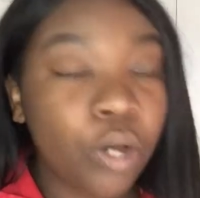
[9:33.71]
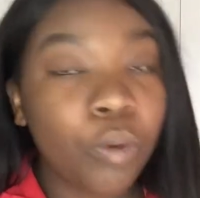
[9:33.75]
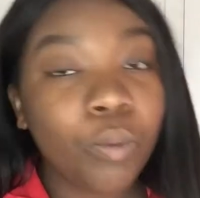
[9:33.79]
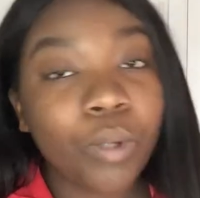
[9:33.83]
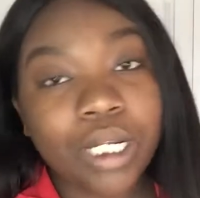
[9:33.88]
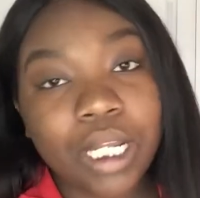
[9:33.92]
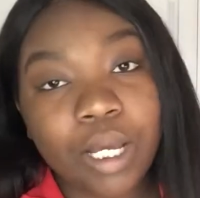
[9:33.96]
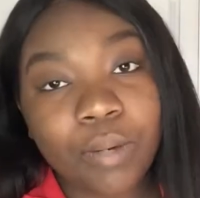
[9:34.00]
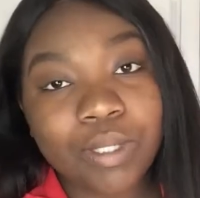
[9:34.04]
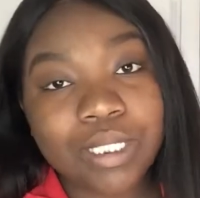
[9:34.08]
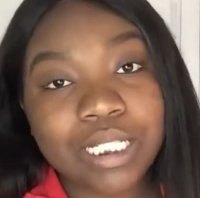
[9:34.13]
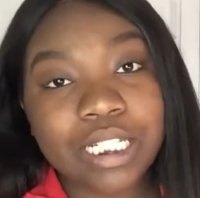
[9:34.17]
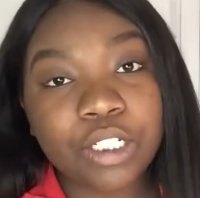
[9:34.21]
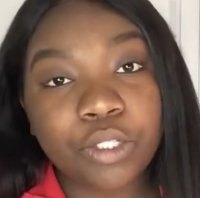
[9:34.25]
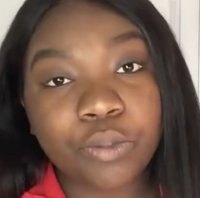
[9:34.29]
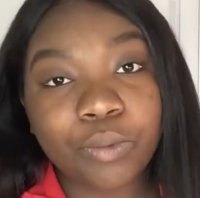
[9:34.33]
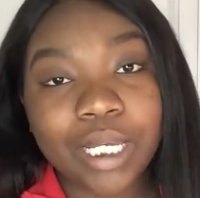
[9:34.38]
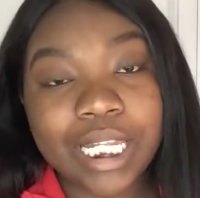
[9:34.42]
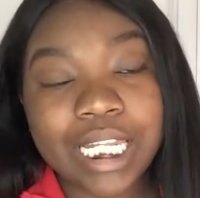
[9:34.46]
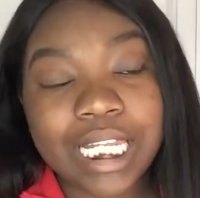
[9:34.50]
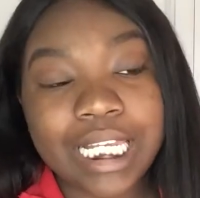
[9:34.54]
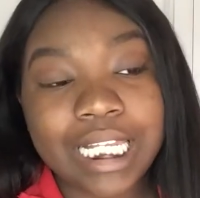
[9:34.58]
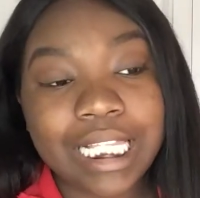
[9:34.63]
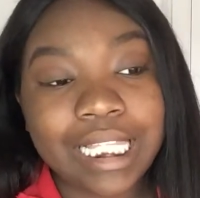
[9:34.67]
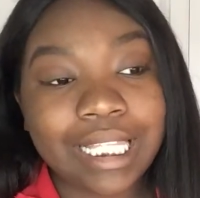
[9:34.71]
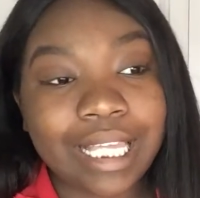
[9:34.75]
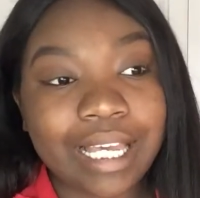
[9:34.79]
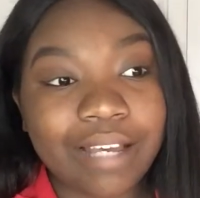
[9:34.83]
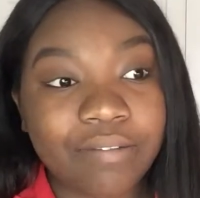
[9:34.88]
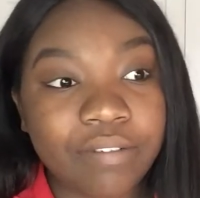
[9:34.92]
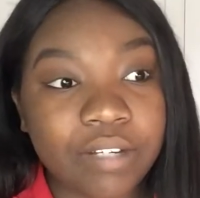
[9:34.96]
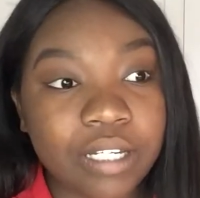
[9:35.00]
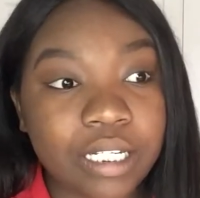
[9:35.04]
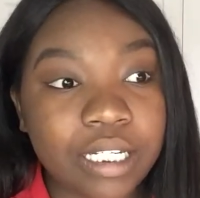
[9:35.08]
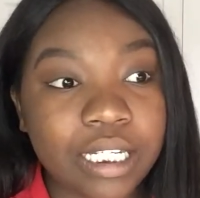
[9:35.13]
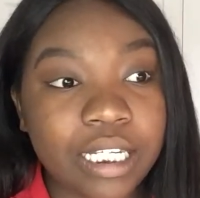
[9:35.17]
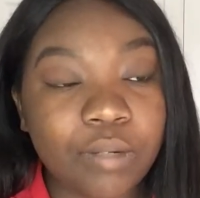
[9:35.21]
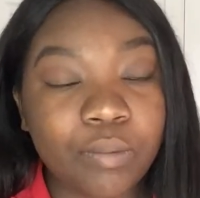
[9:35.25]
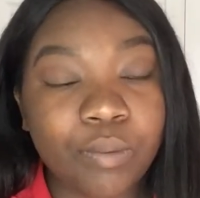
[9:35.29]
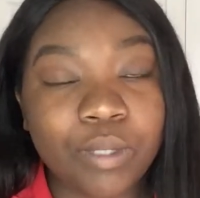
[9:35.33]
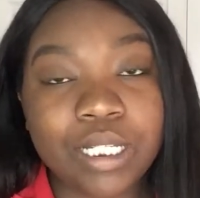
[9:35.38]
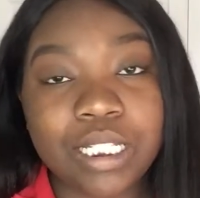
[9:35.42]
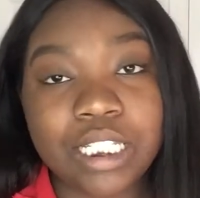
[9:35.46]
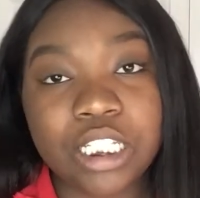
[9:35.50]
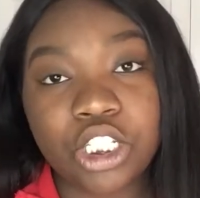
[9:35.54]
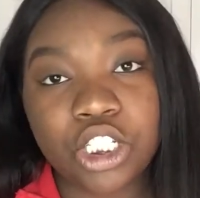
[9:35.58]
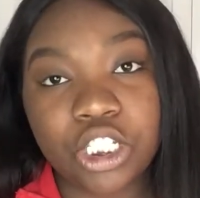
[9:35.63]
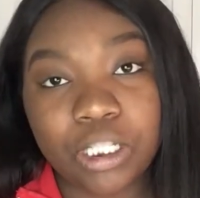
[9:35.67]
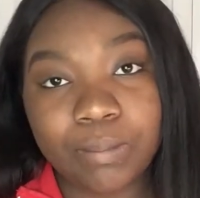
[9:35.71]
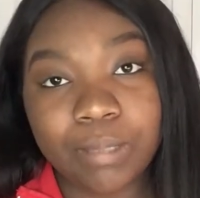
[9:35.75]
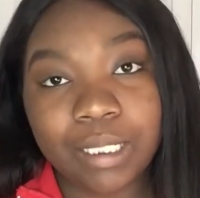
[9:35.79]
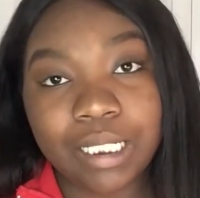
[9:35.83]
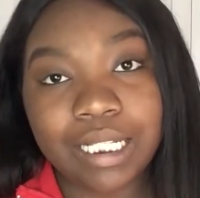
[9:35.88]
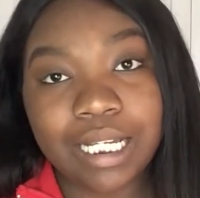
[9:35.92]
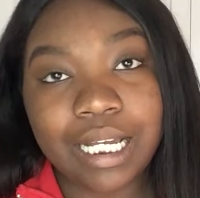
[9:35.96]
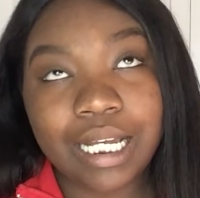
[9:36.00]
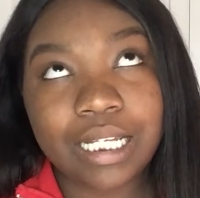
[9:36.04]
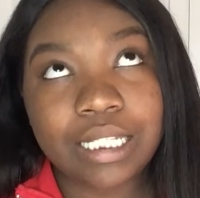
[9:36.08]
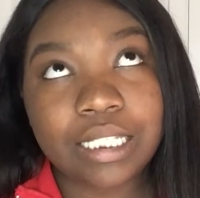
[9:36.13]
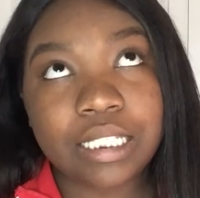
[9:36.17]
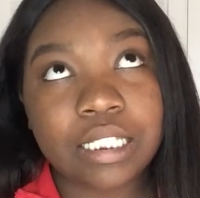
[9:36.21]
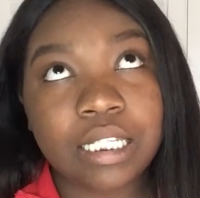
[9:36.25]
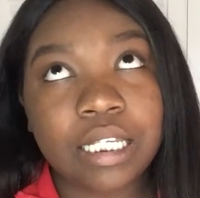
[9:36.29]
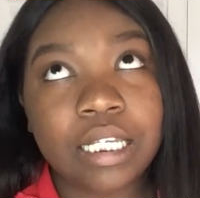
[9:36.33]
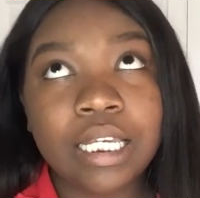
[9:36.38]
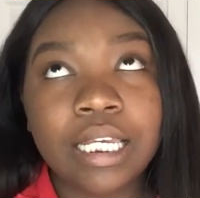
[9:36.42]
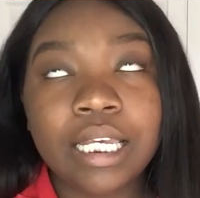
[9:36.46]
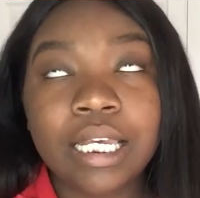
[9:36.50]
when I was in grade 11. It was gym class.